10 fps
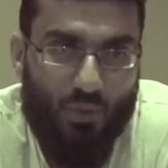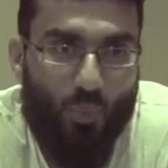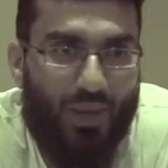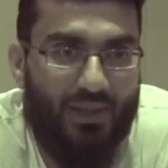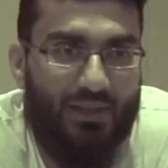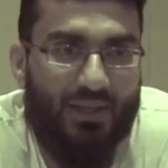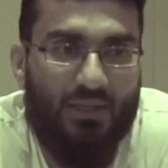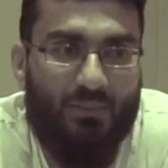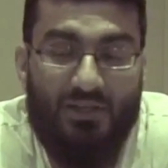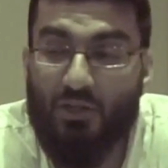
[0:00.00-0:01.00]
Wailing
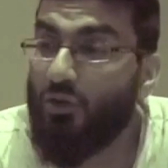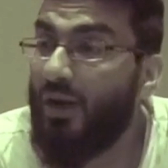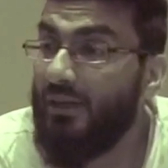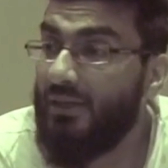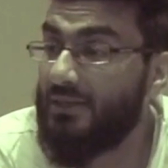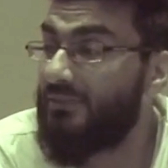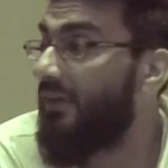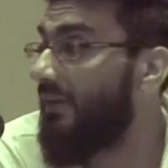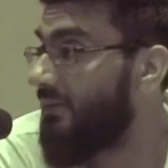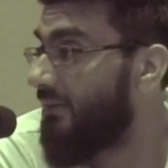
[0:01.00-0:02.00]
and lamenting. Crying is
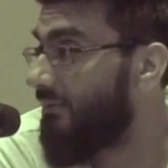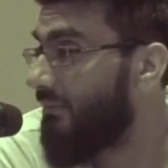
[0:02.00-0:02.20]
fine.